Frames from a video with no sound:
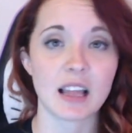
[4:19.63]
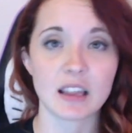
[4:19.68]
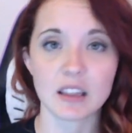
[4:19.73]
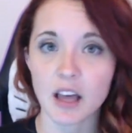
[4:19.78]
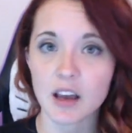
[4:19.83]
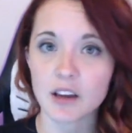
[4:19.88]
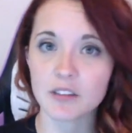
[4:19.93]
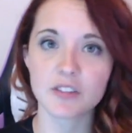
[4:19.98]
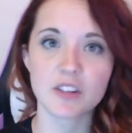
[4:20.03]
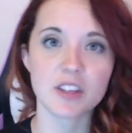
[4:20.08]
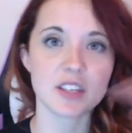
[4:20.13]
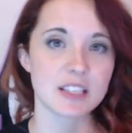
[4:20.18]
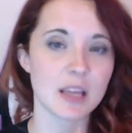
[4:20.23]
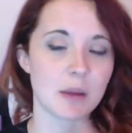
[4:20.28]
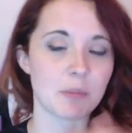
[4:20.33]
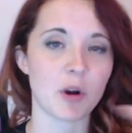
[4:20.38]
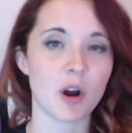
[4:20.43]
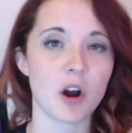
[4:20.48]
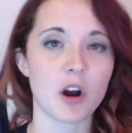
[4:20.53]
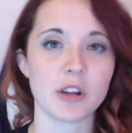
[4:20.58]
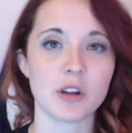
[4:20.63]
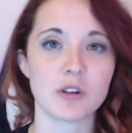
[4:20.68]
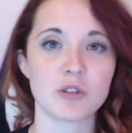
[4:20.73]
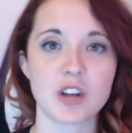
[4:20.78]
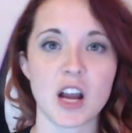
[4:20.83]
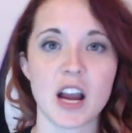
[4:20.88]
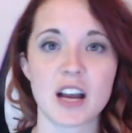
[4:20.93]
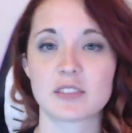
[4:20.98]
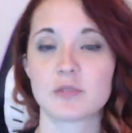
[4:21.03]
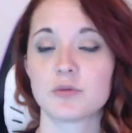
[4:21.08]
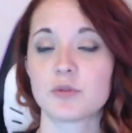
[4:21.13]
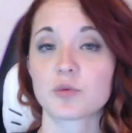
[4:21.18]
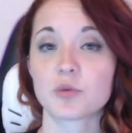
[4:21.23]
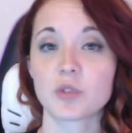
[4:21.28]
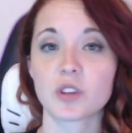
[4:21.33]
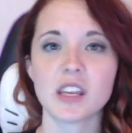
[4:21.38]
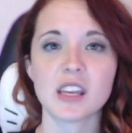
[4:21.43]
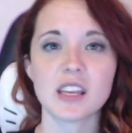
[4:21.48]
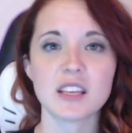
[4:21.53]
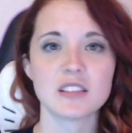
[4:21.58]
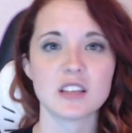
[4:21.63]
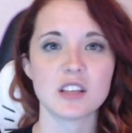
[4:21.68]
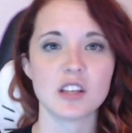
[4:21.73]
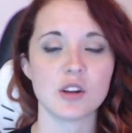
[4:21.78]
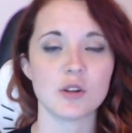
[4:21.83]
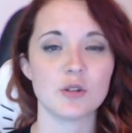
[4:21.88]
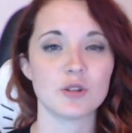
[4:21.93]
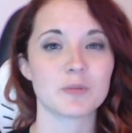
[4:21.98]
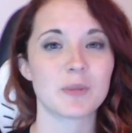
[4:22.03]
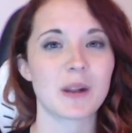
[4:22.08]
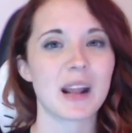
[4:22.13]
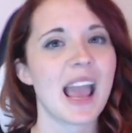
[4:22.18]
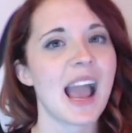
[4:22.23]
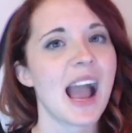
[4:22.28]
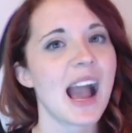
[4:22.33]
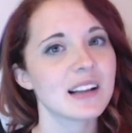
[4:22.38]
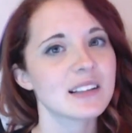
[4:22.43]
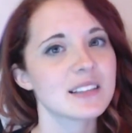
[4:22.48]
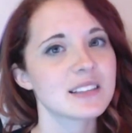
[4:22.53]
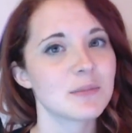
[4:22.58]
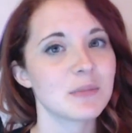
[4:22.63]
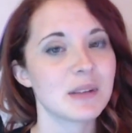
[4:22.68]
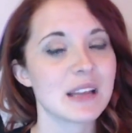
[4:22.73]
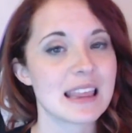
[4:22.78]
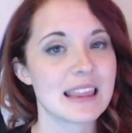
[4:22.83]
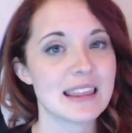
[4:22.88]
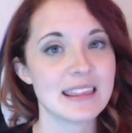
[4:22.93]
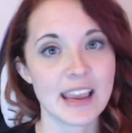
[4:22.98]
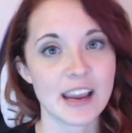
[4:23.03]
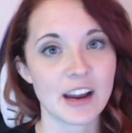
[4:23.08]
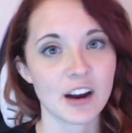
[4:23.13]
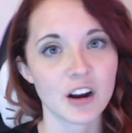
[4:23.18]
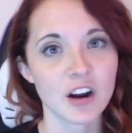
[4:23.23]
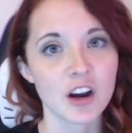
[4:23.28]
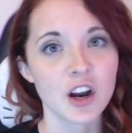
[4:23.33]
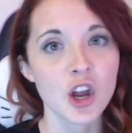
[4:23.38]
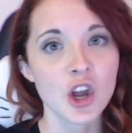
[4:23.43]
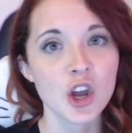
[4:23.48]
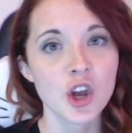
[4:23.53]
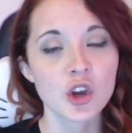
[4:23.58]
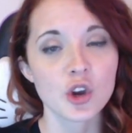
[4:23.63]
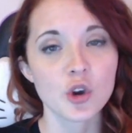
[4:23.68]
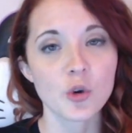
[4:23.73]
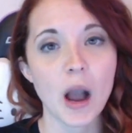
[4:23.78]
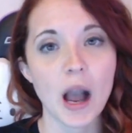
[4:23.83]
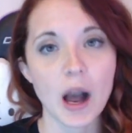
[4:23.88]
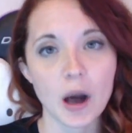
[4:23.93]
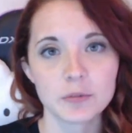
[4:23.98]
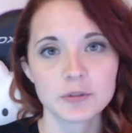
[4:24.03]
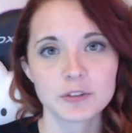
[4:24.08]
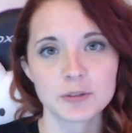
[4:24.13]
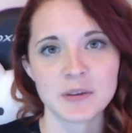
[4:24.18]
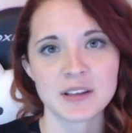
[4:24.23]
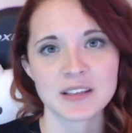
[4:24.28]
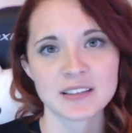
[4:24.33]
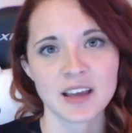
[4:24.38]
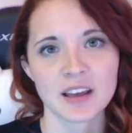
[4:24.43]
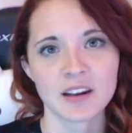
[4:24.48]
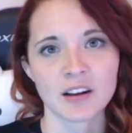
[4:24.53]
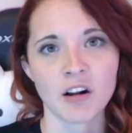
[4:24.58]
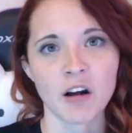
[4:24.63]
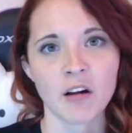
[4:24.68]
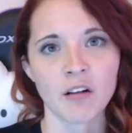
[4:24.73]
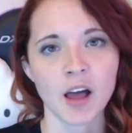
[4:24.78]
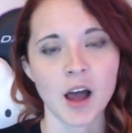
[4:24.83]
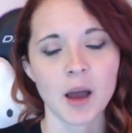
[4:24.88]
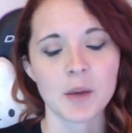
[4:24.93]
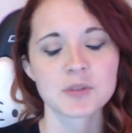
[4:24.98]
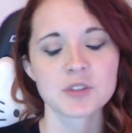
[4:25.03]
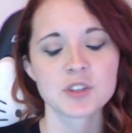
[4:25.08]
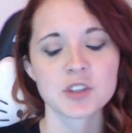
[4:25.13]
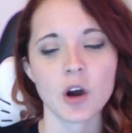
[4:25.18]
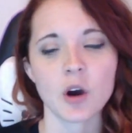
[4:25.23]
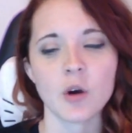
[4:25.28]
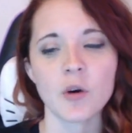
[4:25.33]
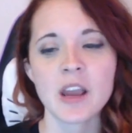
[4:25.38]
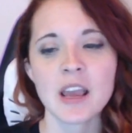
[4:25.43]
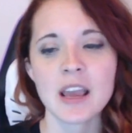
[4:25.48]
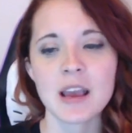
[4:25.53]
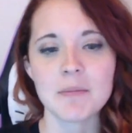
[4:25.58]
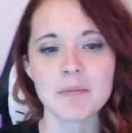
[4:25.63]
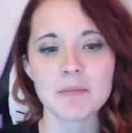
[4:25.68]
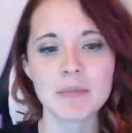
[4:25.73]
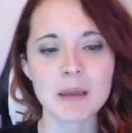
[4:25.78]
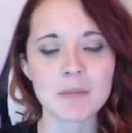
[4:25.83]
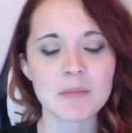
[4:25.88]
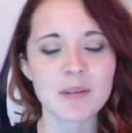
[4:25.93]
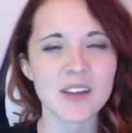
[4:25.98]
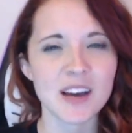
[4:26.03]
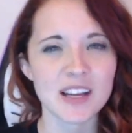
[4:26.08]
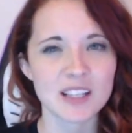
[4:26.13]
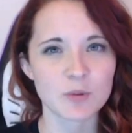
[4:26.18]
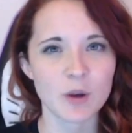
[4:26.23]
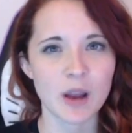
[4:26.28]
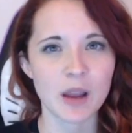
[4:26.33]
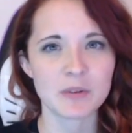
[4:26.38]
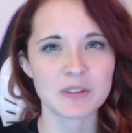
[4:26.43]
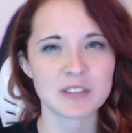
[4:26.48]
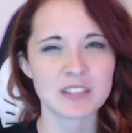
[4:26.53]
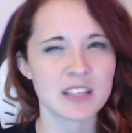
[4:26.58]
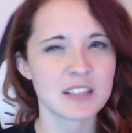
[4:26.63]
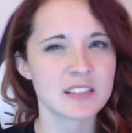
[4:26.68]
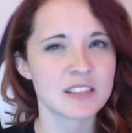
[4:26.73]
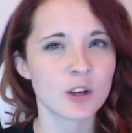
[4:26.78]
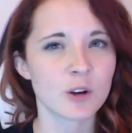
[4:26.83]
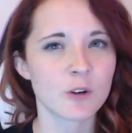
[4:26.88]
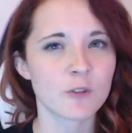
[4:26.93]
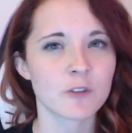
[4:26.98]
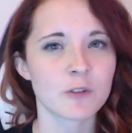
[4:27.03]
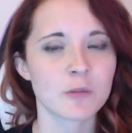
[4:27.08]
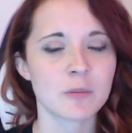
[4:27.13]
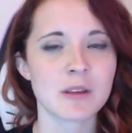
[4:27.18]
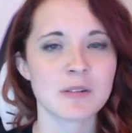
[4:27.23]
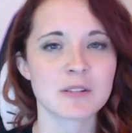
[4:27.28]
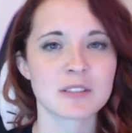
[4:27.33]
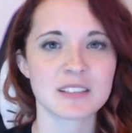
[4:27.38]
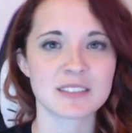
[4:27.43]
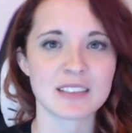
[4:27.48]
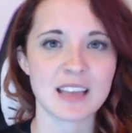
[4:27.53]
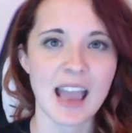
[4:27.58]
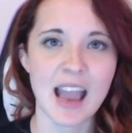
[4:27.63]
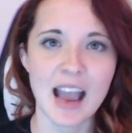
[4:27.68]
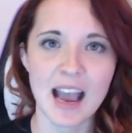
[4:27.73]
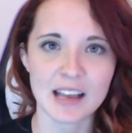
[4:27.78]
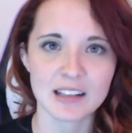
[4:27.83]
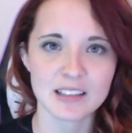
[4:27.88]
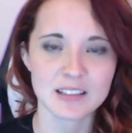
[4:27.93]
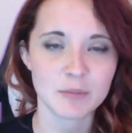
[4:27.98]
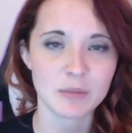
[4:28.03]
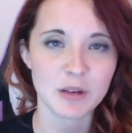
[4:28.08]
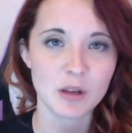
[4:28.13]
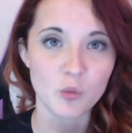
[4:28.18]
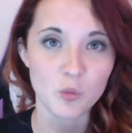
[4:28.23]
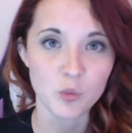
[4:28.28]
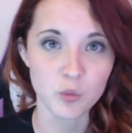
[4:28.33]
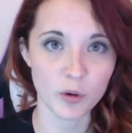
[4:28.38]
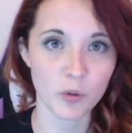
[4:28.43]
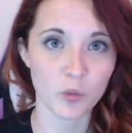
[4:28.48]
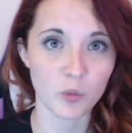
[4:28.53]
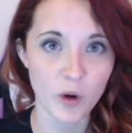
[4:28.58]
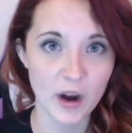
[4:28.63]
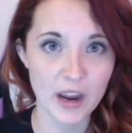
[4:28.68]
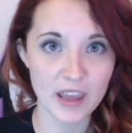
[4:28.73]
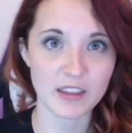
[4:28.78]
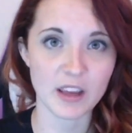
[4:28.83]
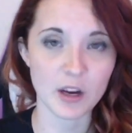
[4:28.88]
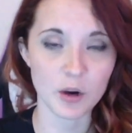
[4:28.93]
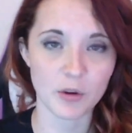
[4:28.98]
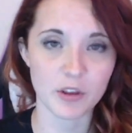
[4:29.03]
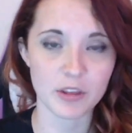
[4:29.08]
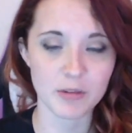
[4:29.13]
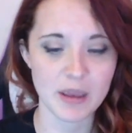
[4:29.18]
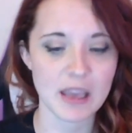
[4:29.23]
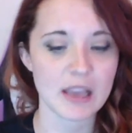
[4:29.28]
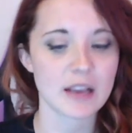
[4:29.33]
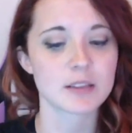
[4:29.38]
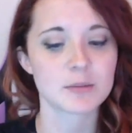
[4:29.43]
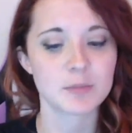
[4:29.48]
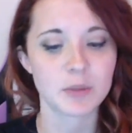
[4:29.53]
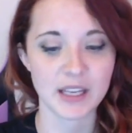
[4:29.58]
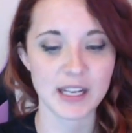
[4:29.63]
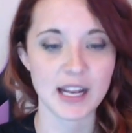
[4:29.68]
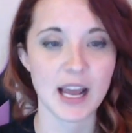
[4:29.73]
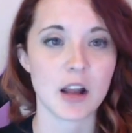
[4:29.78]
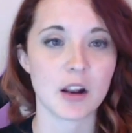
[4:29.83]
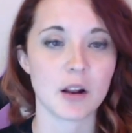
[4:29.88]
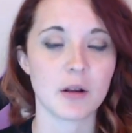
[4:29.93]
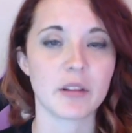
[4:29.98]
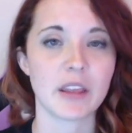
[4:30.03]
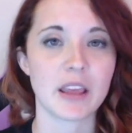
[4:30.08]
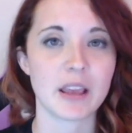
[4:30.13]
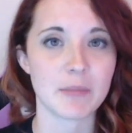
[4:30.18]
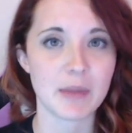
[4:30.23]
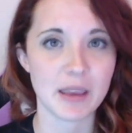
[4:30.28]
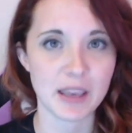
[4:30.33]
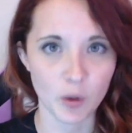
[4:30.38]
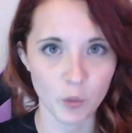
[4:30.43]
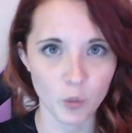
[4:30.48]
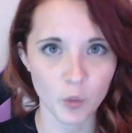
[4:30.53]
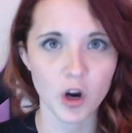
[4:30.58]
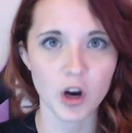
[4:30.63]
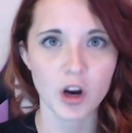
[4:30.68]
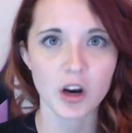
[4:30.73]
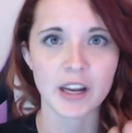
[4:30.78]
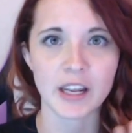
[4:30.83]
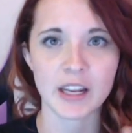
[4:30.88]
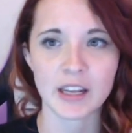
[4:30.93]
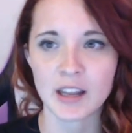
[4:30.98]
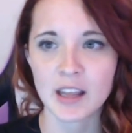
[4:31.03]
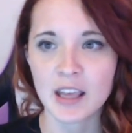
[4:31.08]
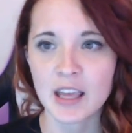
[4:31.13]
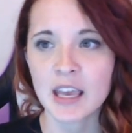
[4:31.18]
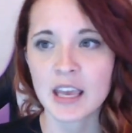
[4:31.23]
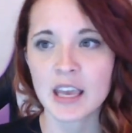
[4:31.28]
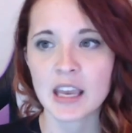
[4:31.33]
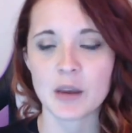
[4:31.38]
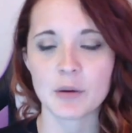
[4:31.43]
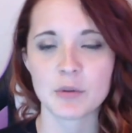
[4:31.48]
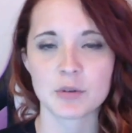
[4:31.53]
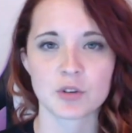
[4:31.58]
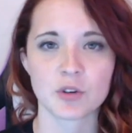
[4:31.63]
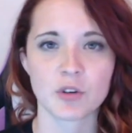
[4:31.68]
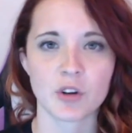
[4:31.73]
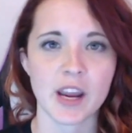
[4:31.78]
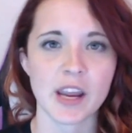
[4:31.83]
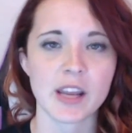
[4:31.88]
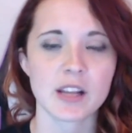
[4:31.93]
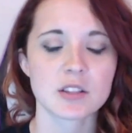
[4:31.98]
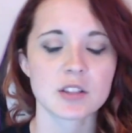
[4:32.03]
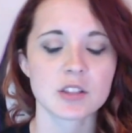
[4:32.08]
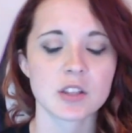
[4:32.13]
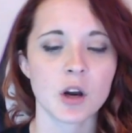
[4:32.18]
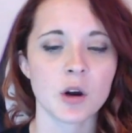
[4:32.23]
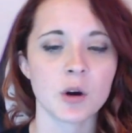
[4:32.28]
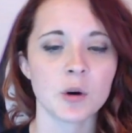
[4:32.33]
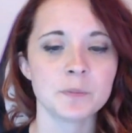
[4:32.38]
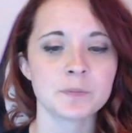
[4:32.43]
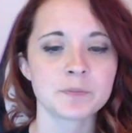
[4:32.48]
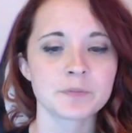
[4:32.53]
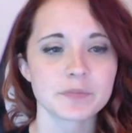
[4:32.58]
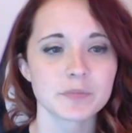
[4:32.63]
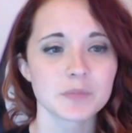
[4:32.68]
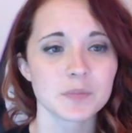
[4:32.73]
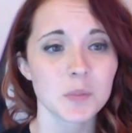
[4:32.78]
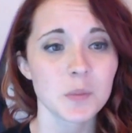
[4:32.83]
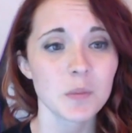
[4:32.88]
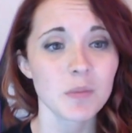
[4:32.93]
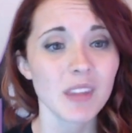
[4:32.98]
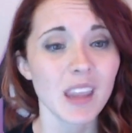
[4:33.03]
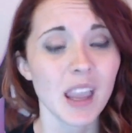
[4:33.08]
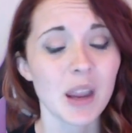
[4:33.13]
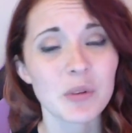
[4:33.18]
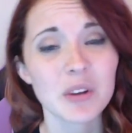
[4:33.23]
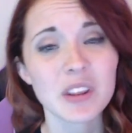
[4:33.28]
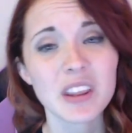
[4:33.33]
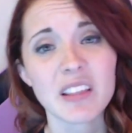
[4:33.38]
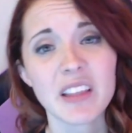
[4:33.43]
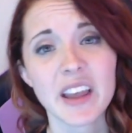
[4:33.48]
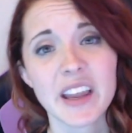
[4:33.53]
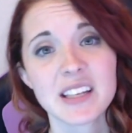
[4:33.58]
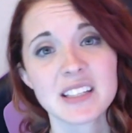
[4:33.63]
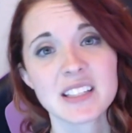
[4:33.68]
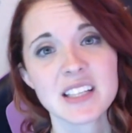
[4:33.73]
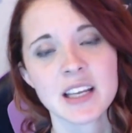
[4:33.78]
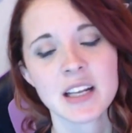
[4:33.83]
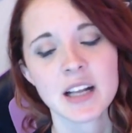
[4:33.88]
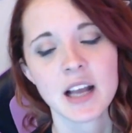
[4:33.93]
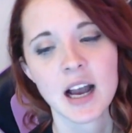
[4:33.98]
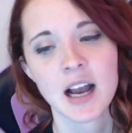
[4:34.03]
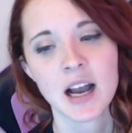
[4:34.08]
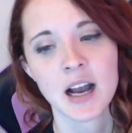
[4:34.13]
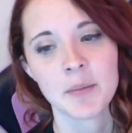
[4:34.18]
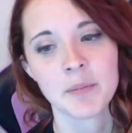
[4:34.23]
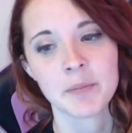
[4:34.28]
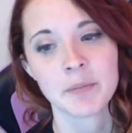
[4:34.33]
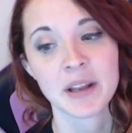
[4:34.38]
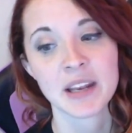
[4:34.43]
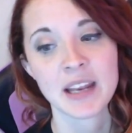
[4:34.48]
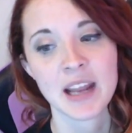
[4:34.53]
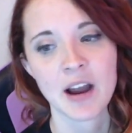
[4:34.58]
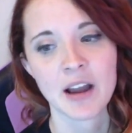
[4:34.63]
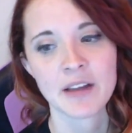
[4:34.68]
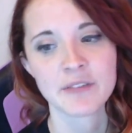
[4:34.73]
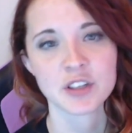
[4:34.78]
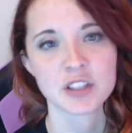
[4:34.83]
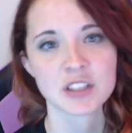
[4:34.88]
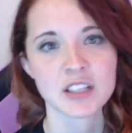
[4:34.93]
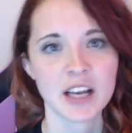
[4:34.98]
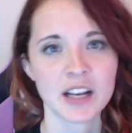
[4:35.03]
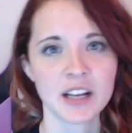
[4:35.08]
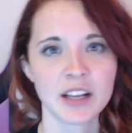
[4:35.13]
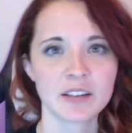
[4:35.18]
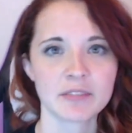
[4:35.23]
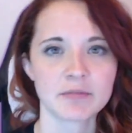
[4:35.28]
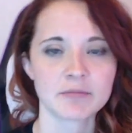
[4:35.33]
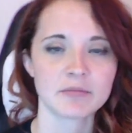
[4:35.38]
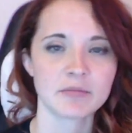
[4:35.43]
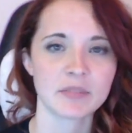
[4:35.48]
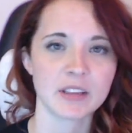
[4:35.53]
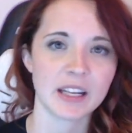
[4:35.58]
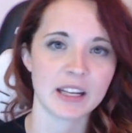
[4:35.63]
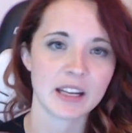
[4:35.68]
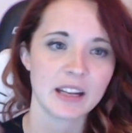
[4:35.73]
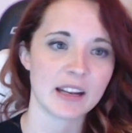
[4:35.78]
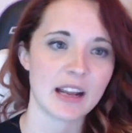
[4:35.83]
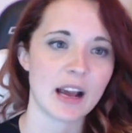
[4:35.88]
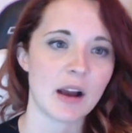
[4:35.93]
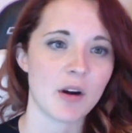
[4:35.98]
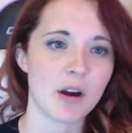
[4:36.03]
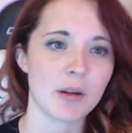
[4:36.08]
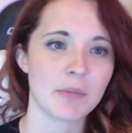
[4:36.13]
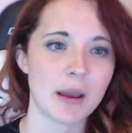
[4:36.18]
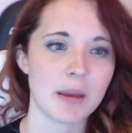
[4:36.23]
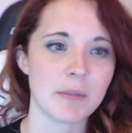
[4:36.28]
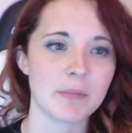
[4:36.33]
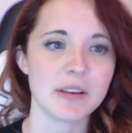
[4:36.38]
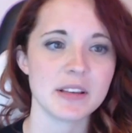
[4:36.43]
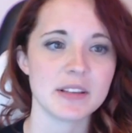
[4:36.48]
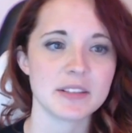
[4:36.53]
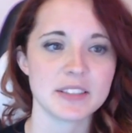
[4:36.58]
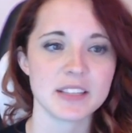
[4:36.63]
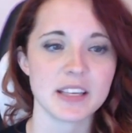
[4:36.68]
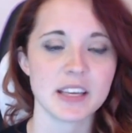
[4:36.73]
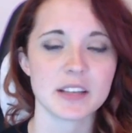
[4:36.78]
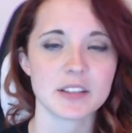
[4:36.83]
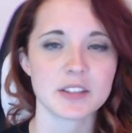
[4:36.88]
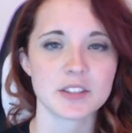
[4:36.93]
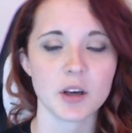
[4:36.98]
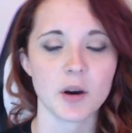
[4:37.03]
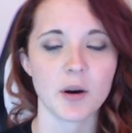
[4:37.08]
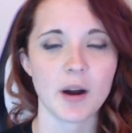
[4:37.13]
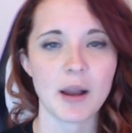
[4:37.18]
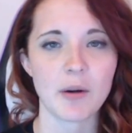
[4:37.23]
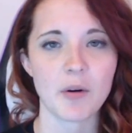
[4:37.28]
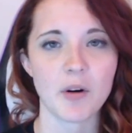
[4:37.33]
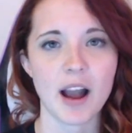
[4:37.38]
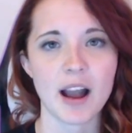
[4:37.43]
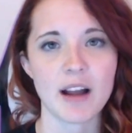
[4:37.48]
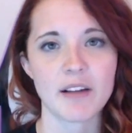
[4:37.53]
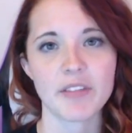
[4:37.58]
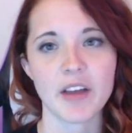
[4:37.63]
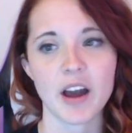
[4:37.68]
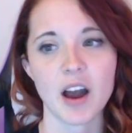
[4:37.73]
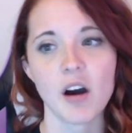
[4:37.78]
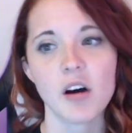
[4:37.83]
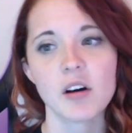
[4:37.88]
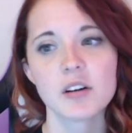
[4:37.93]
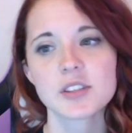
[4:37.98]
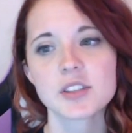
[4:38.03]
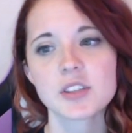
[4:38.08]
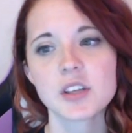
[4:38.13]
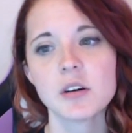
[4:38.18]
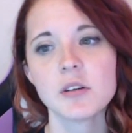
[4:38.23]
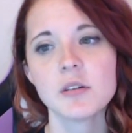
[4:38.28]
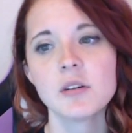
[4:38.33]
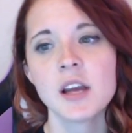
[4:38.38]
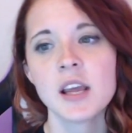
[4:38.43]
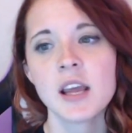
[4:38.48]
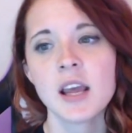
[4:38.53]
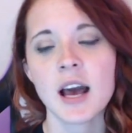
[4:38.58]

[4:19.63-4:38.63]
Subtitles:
I loved the separate audio tracks. It was really easy to use, but I had somebody there who helped me set it all up. So maybe that's why it was easier for me, is because I had somebody right there with me explain how to like make it work, and it was great. So I really liked it, but now I've just got to get it now on my PC, so I will have that also.